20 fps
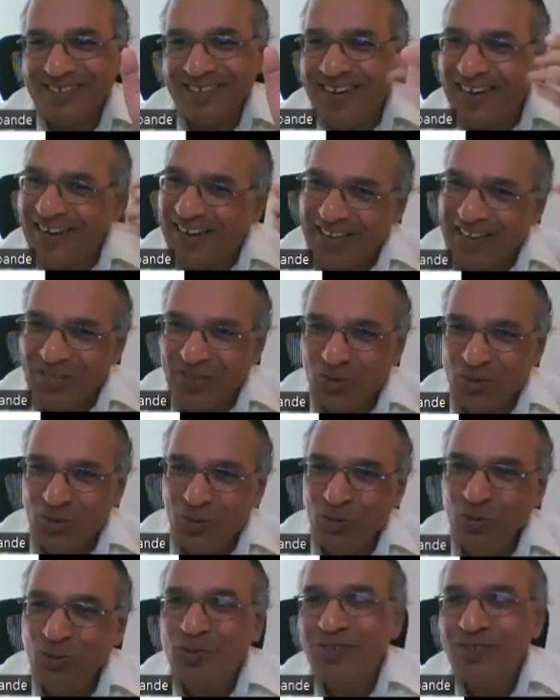It has to
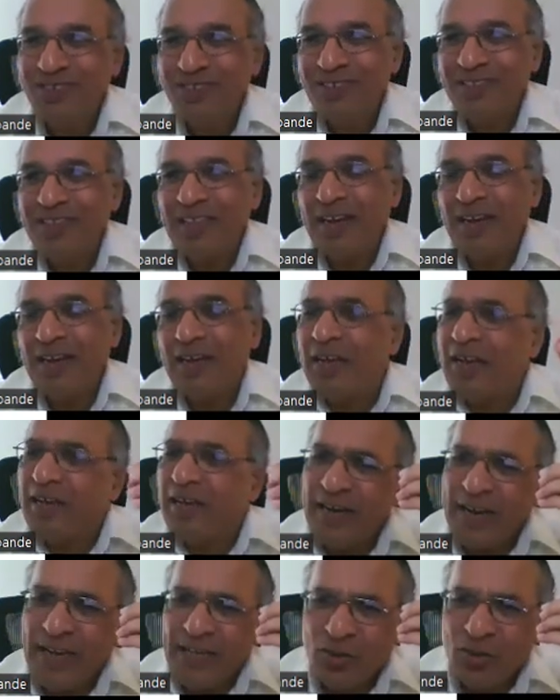lose that,
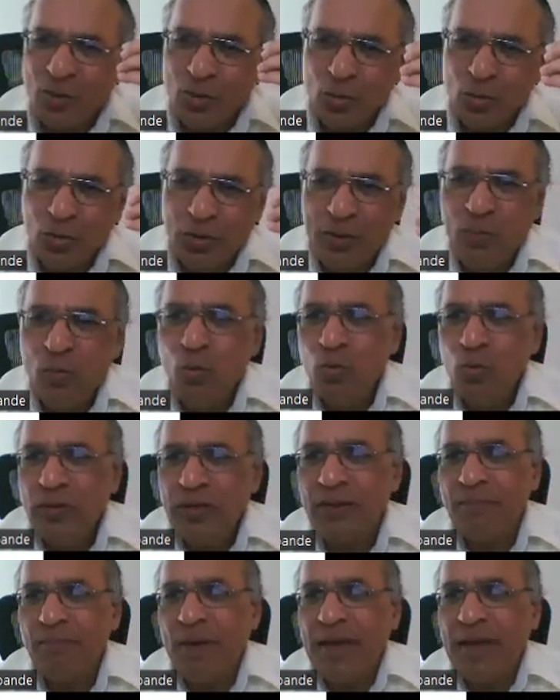it has to remove
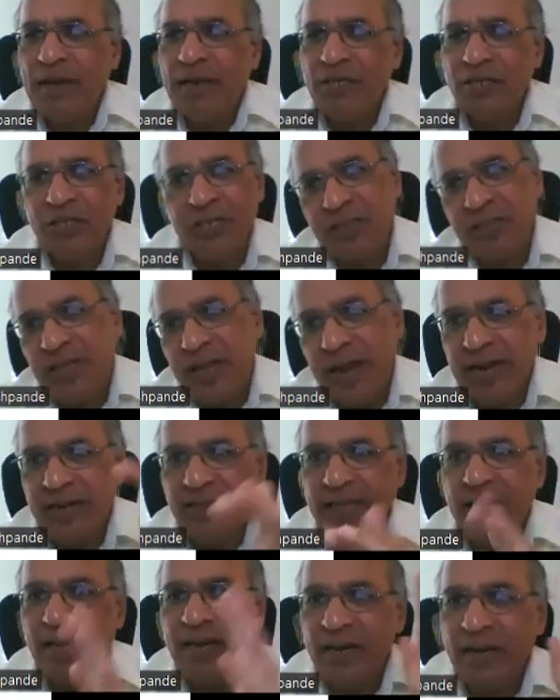that myelin sheath, and
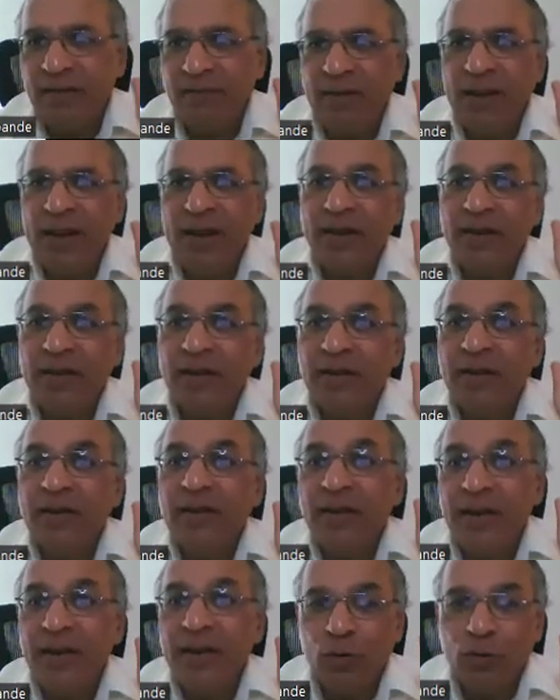then it will enter
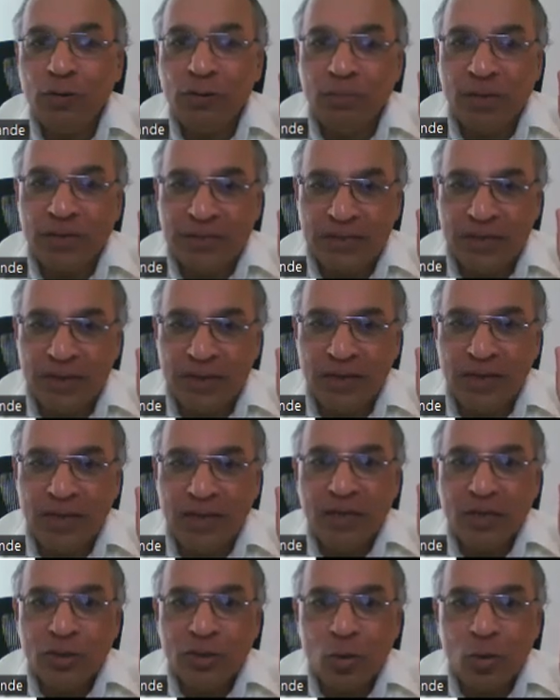into the muscle.
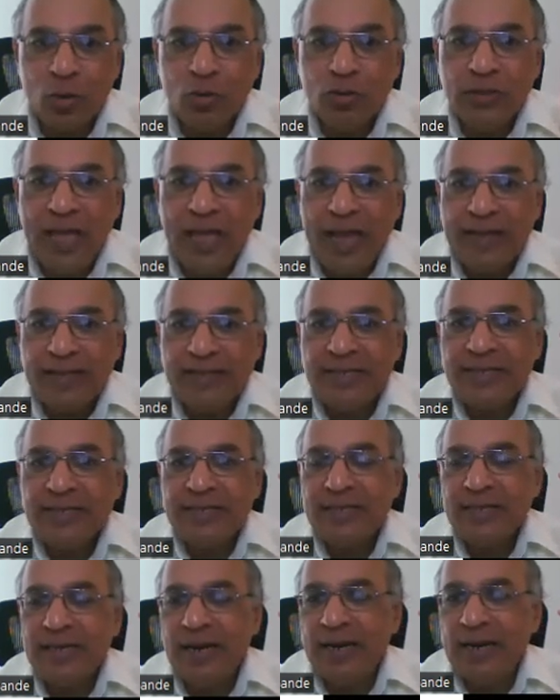So the axis
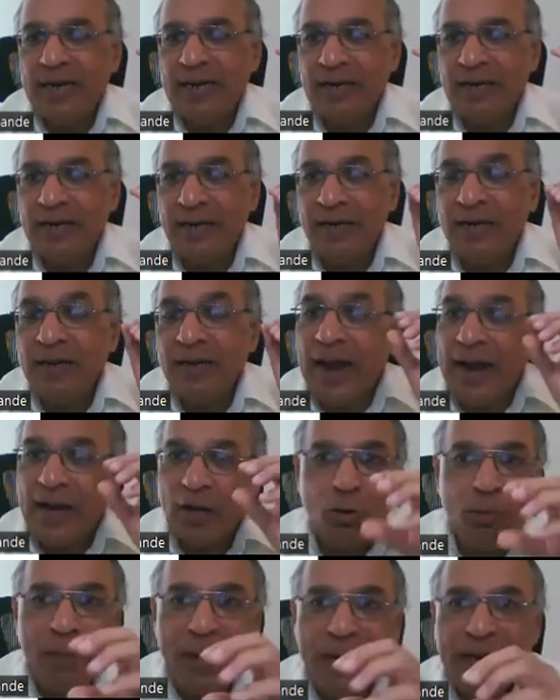cylinder
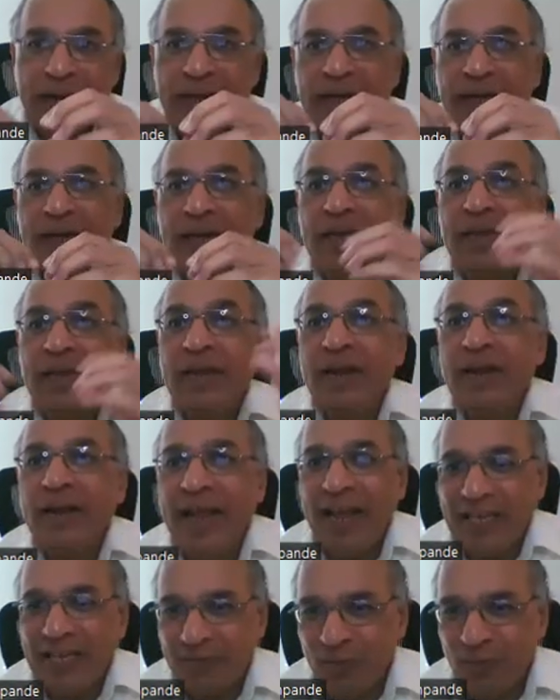automatically get
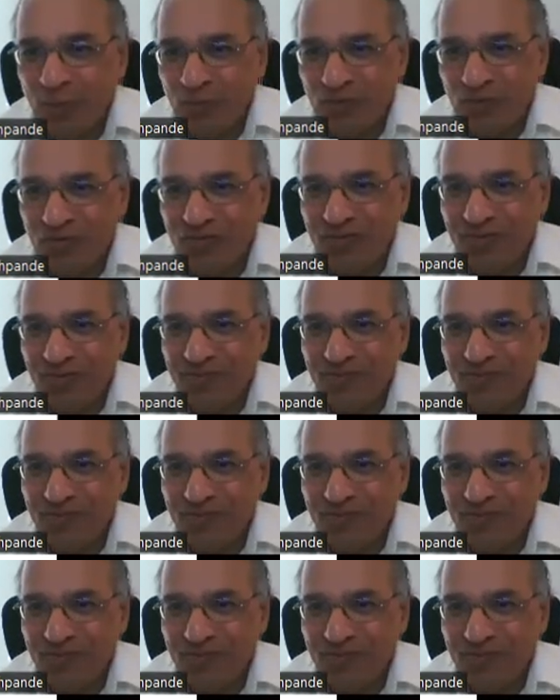exposed